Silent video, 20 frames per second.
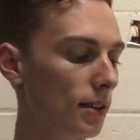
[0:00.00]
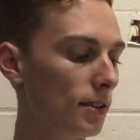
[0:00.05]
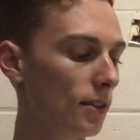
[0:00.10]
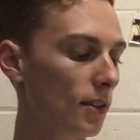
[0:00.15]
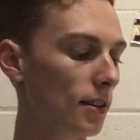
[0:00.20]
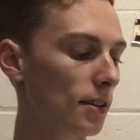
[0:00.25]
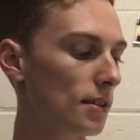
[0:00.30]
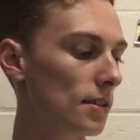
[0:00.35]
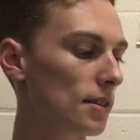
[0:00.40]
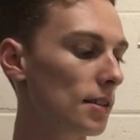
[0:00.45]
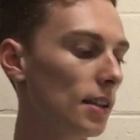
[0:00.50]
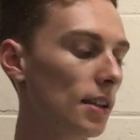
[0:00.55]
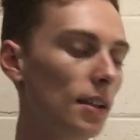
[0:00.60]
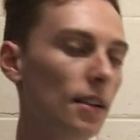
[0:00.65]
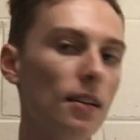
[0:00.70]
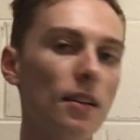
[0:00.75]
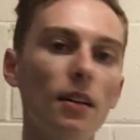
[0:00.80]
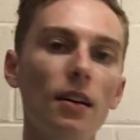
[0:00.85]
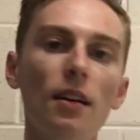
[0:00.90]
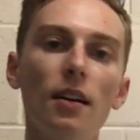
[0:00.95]
and you can
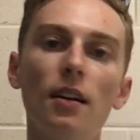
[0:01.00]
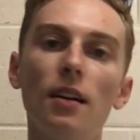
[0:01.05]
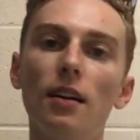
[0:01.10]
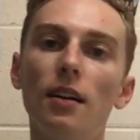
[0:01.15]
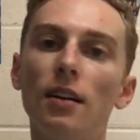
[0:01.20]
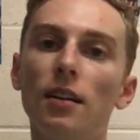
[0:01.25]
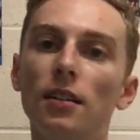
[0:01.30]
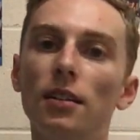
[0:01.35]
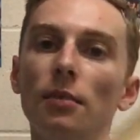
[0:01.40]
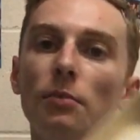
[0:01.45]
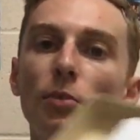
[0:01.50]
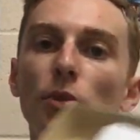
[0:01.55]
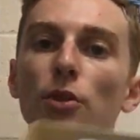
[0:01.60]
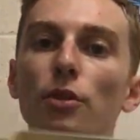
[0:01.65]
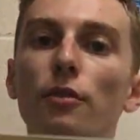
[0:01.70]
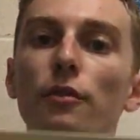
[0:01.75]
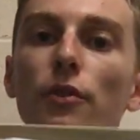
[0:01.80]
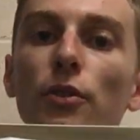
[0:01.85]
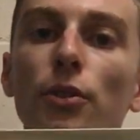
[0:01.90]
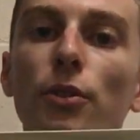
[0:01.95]
see the
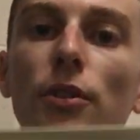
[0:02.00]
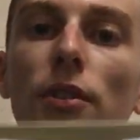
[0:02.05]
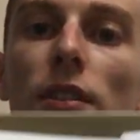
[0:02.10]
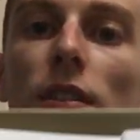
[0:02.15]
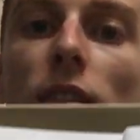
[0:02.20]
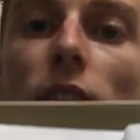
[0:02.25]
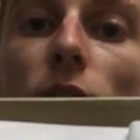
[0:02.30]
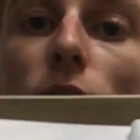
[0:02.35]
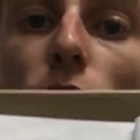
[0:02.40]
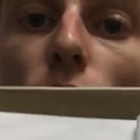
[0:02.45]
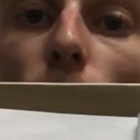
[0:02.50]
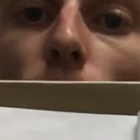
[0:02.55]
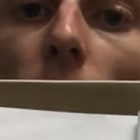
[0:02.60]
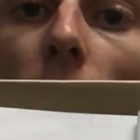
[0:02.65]
beautiful tissue